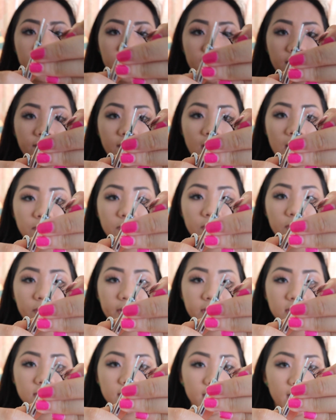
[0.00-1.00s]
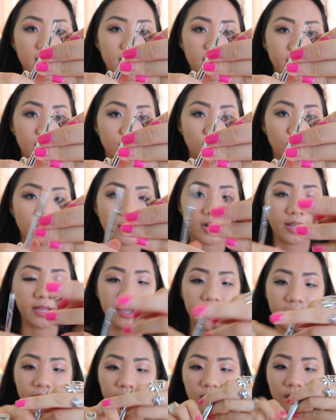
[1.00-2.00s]
If I'm going to cut it right
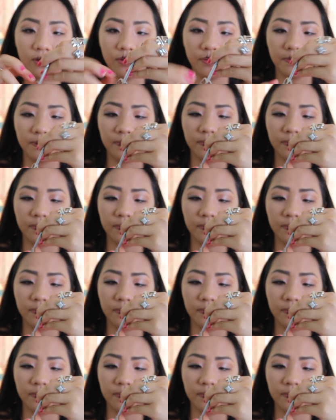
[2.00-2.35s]
here, oh,